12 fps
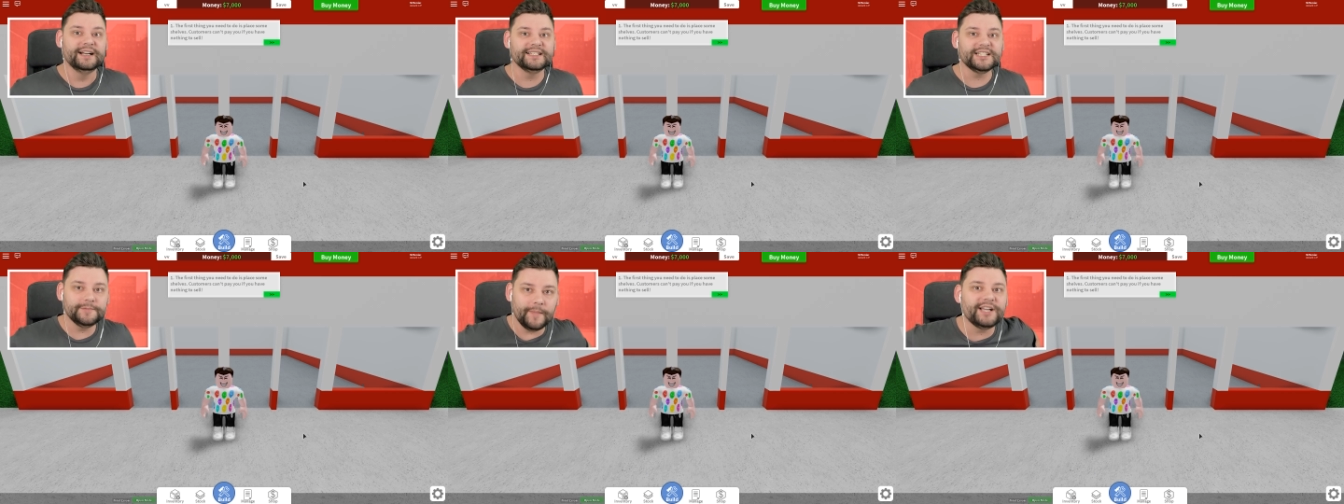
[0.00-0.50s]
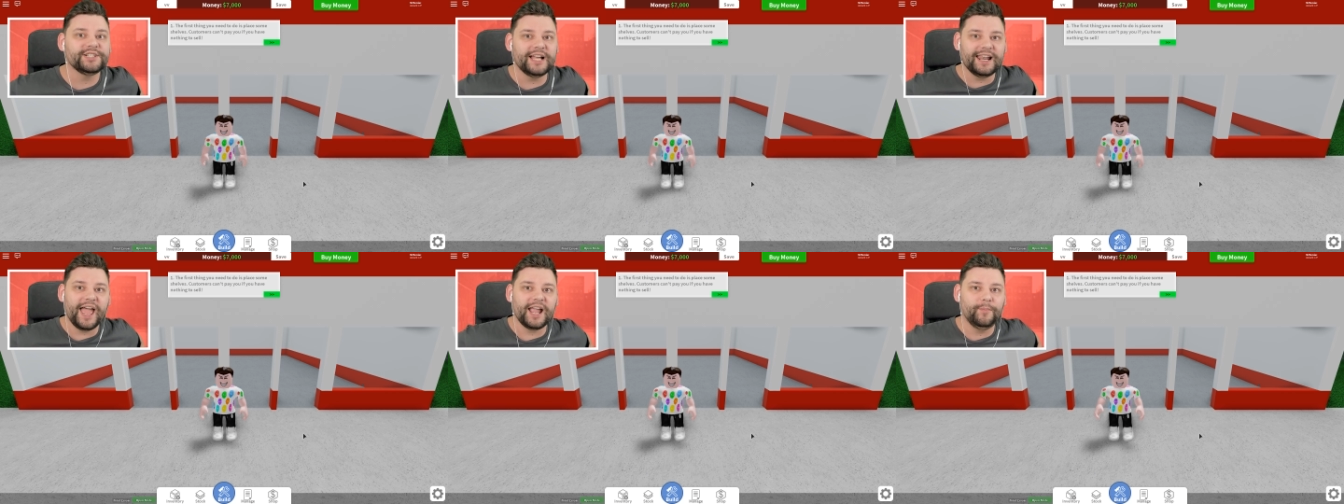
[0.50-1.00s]
smash
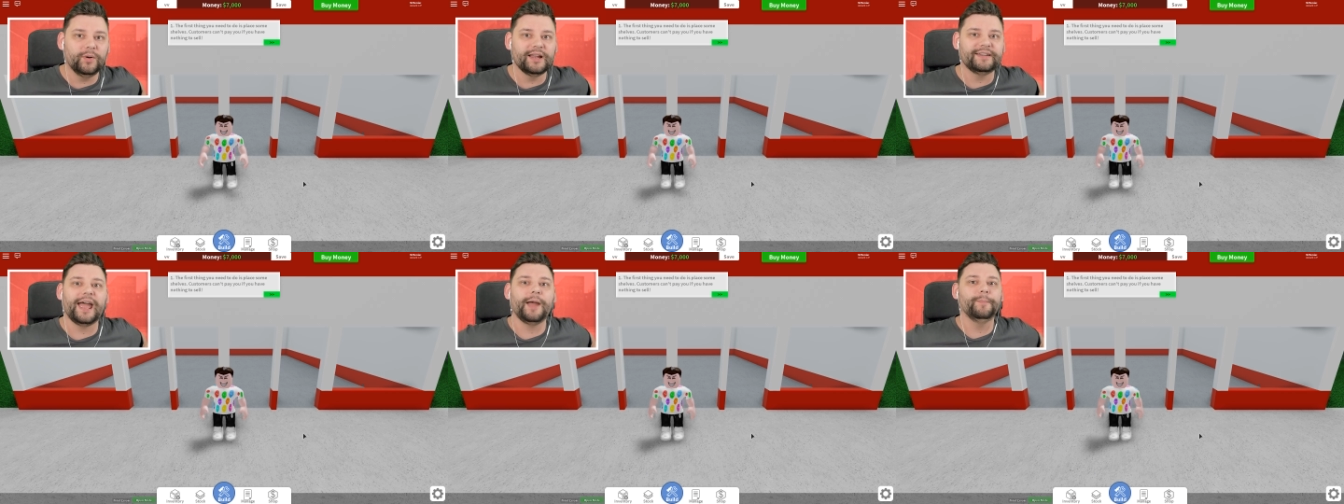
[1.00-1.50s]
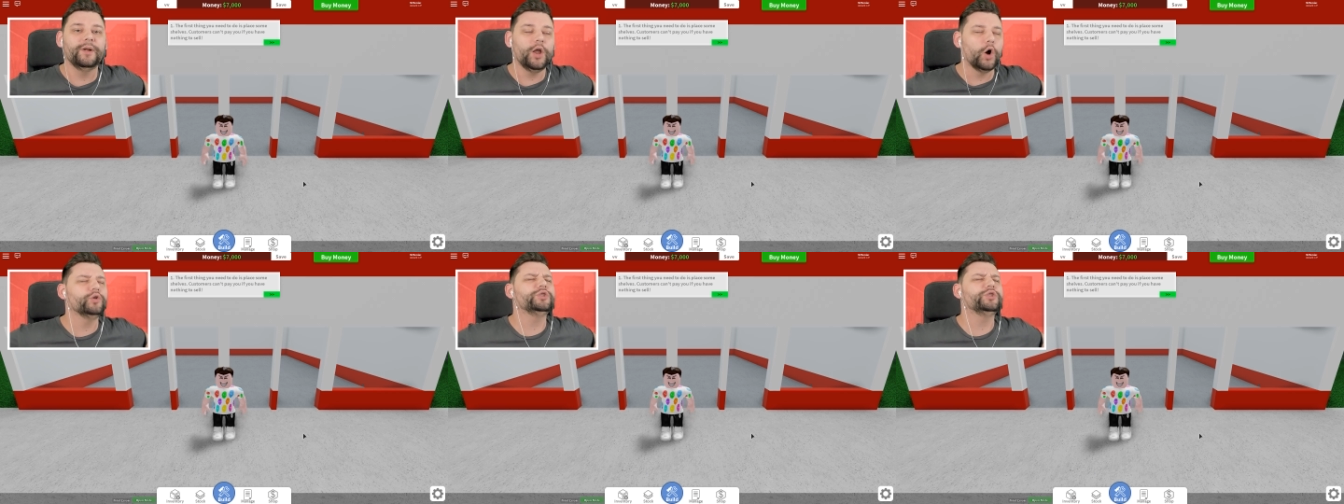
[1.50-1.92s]
that like button down below.